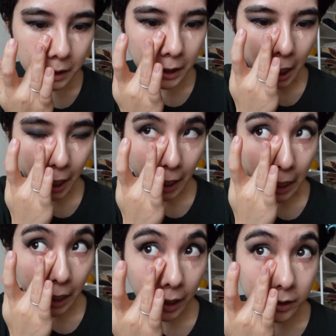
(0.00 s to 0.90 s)

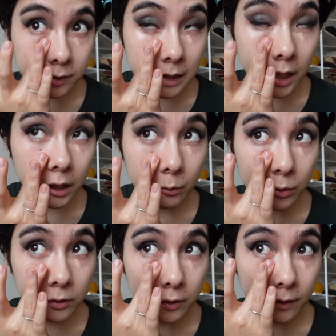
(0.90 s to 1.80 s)
Today I
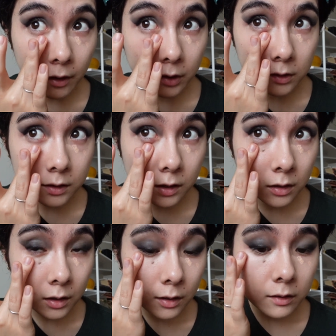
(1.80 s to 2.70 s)
wore the NARS
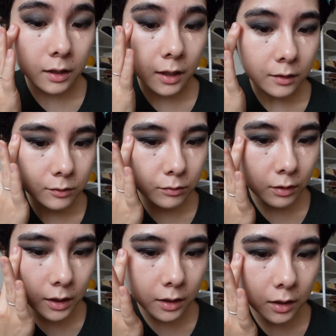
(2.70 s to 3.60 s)
like under
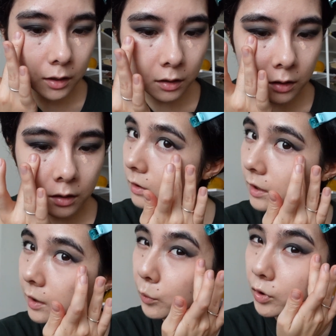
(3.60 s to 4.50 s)
eye
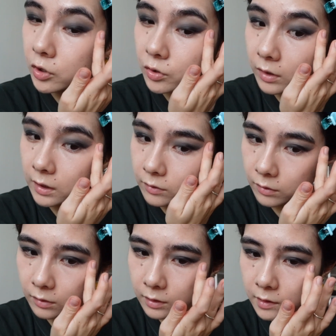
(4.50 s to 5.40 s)
like
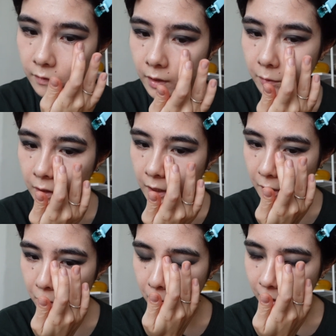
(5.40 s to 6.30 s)
moisturizer. It's very
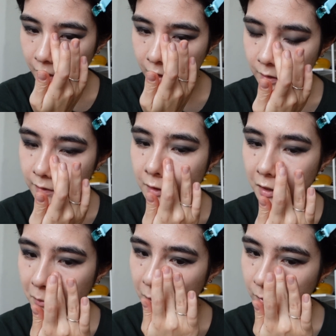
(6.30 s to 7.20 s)
lightweight, and it's
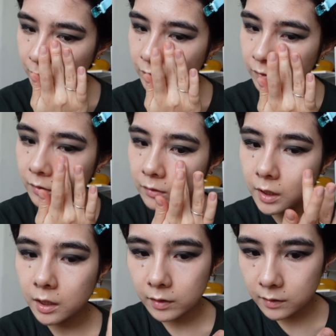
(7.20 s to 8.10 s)
again my mom's friend who
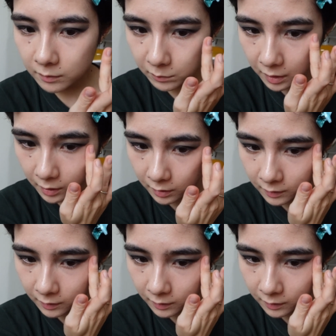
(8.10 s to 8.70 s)
gave it to me.